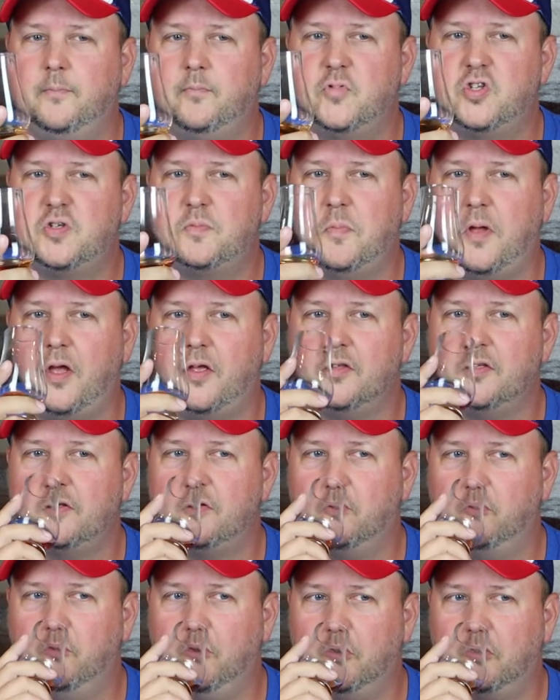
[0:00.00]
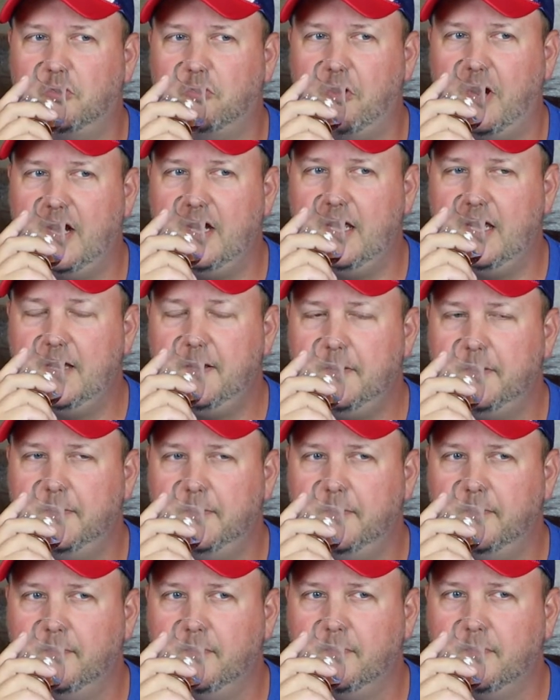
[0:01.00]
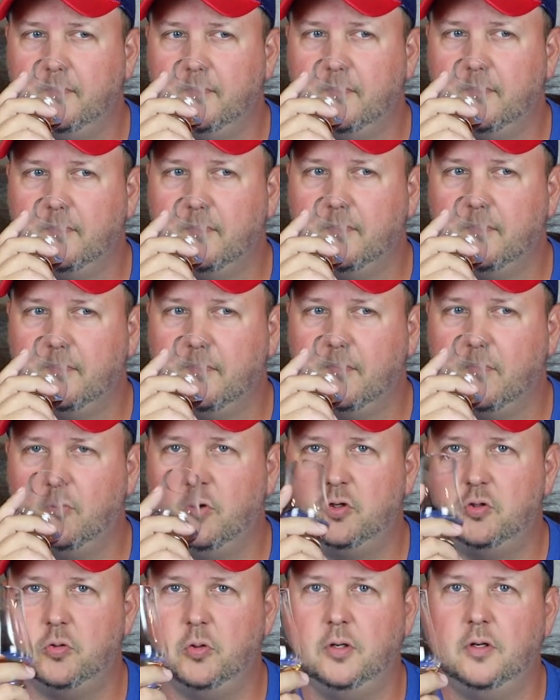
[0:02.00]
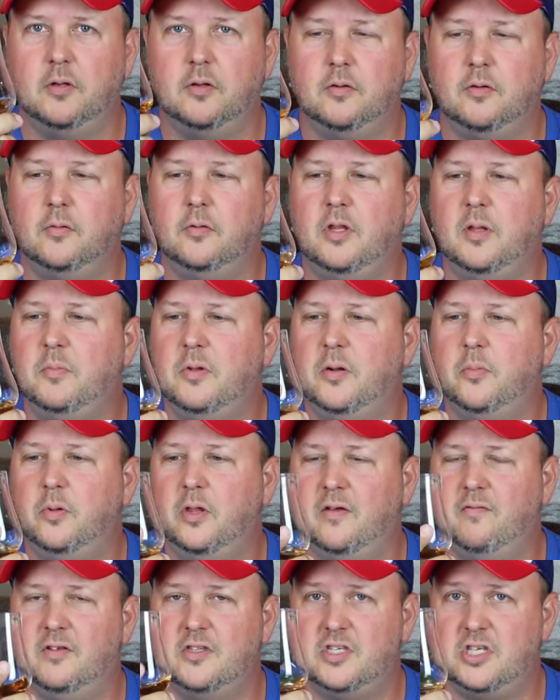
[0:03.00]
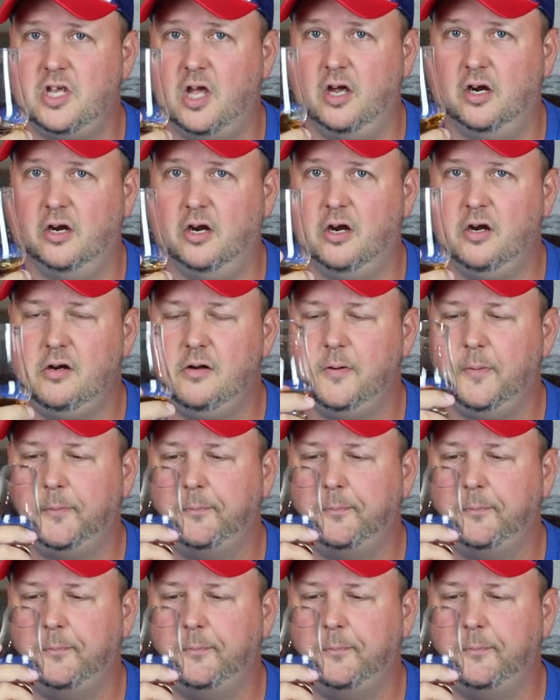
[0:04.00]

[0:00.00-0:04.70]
smells real grainy, which would lead me to believe it's younger,